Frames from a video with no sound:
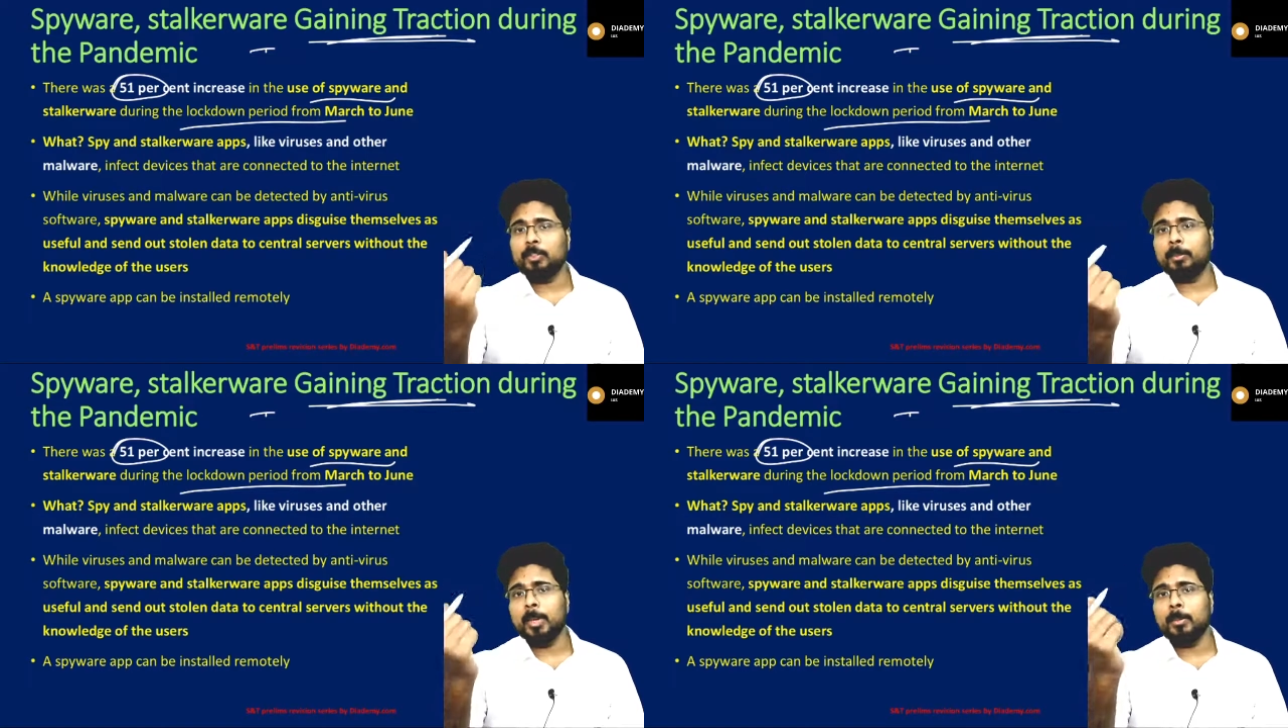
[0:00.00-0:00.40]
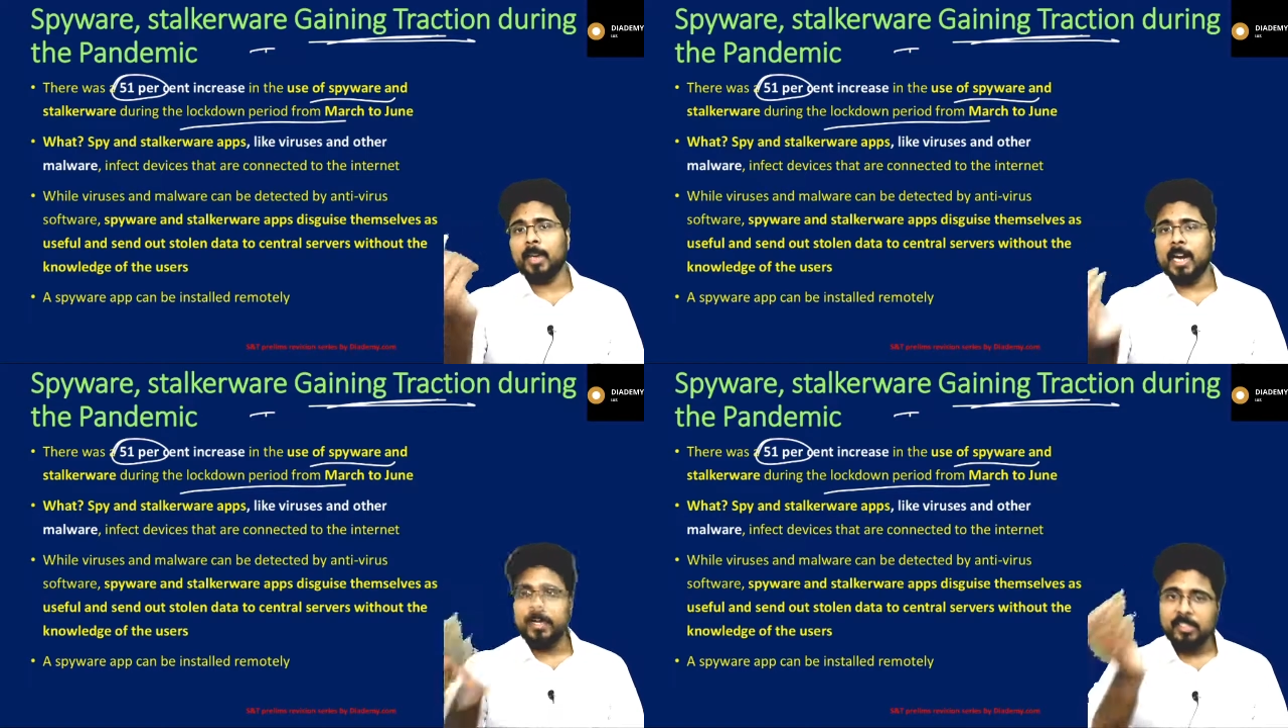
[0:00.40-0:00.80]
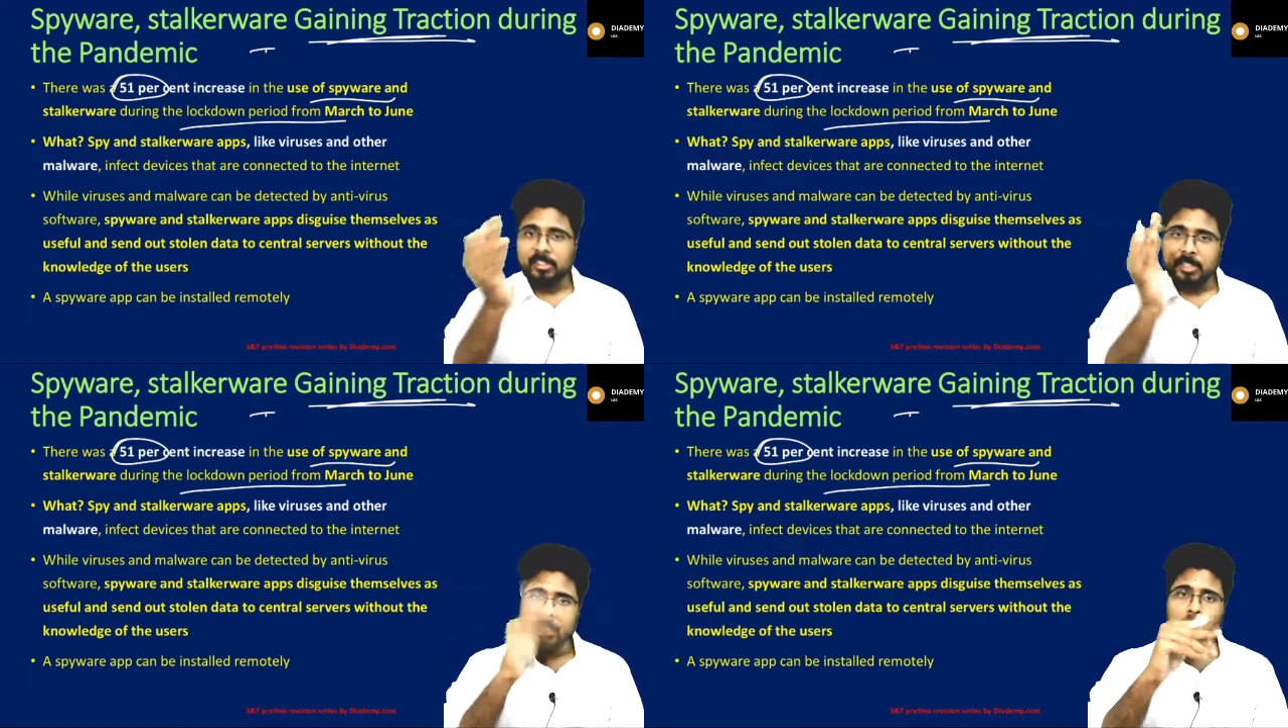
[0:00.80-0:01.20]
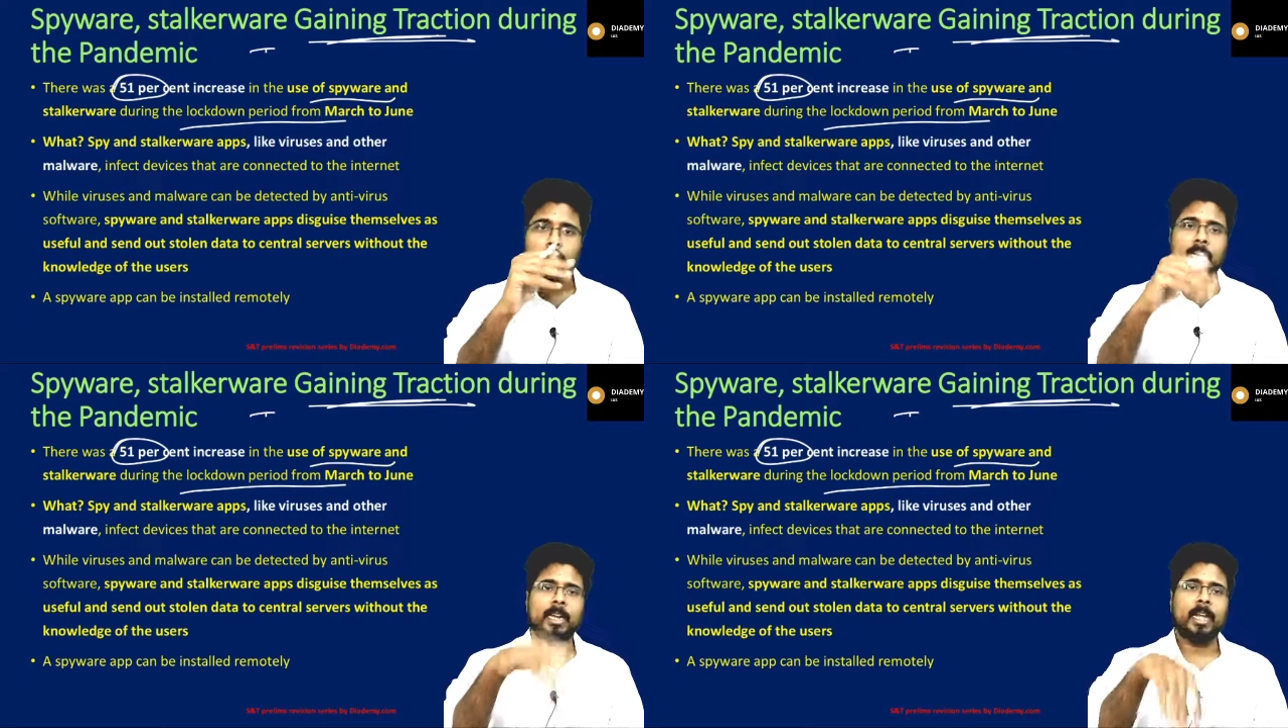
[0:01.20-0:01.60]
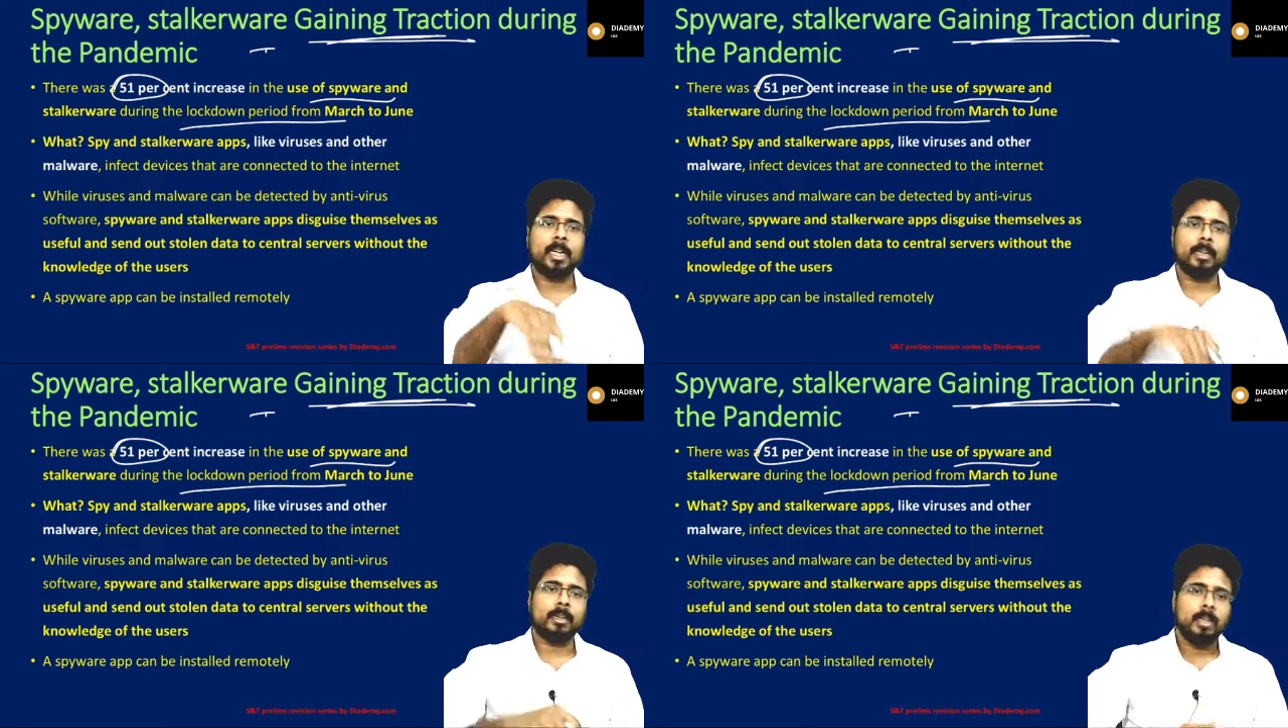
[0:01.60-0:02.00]
of the people and it will send to the
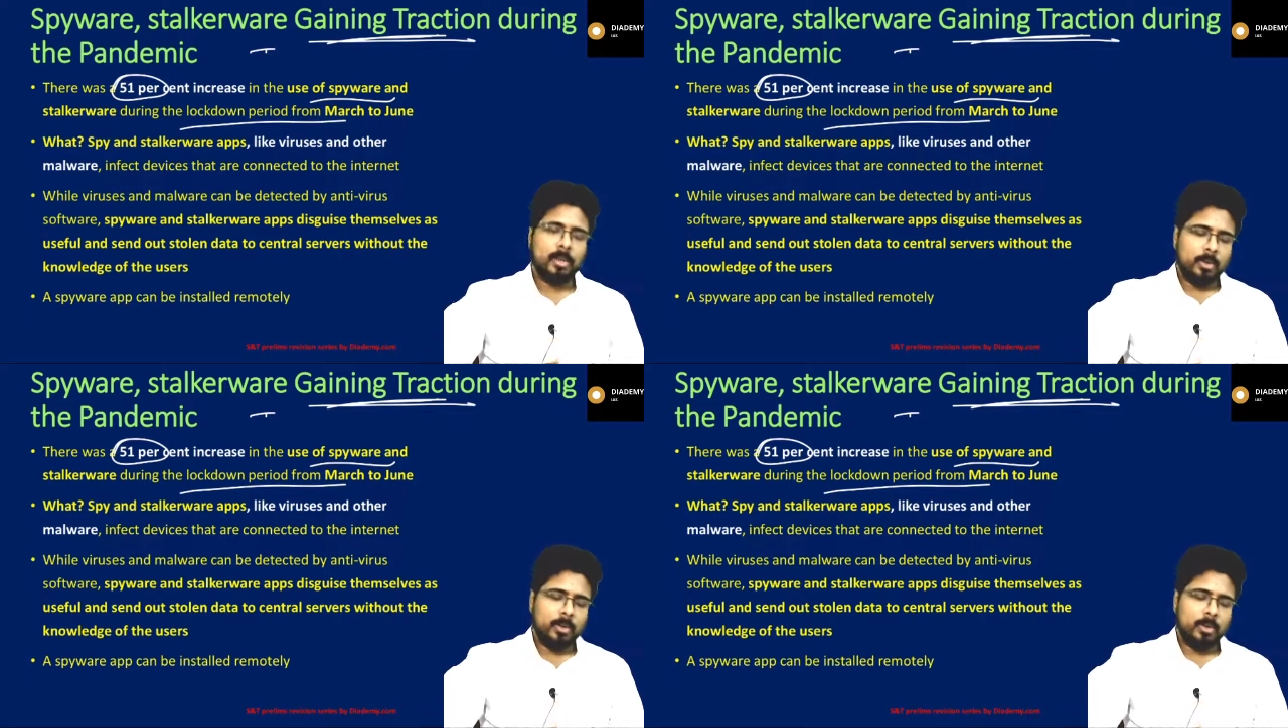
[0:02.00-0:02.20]
attacker.